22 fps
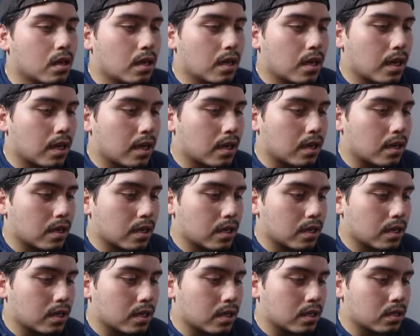And
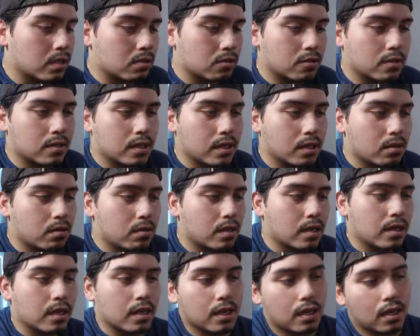it turns out
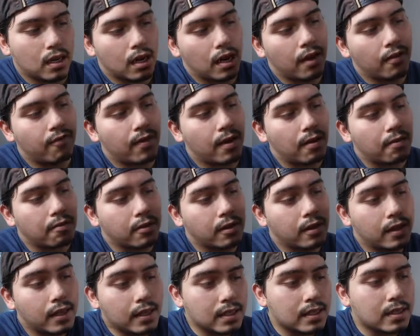that I found
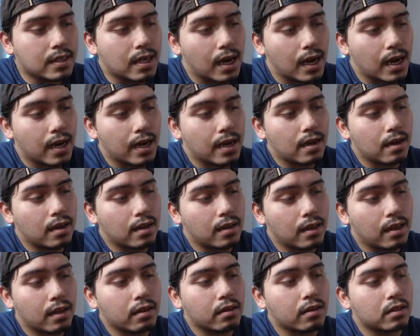this sky
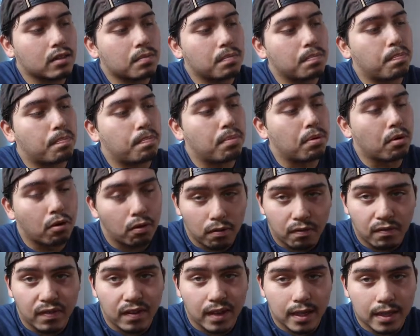that looks
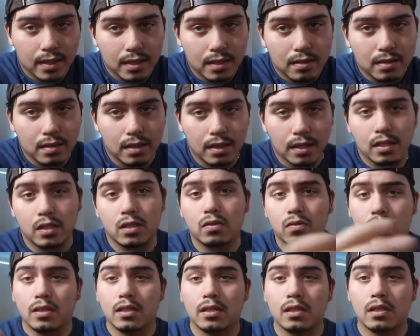perfect. It
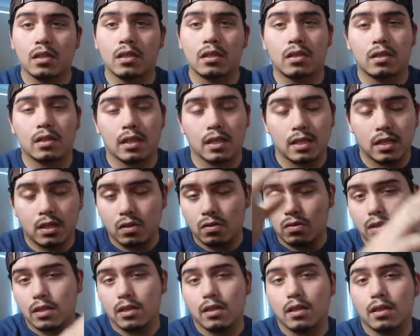suited the
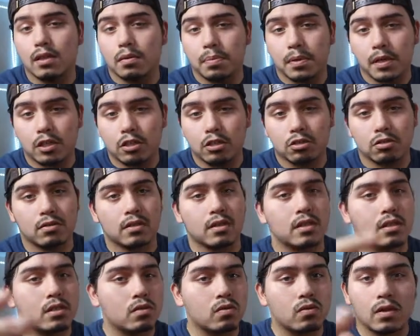picture, it
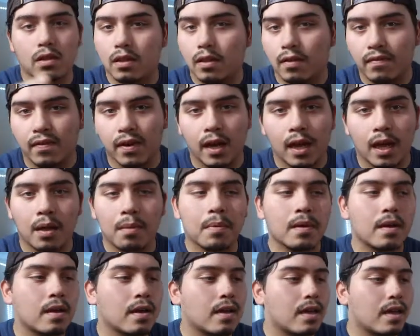suited the vibe,
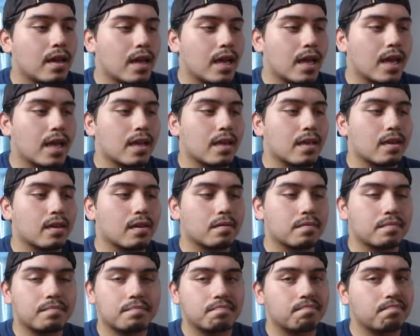and
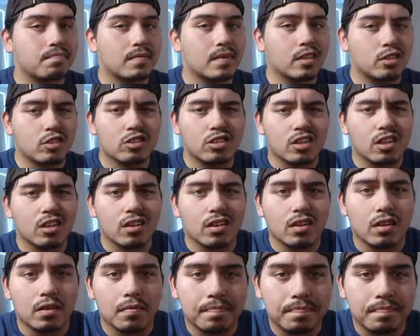it just looked good.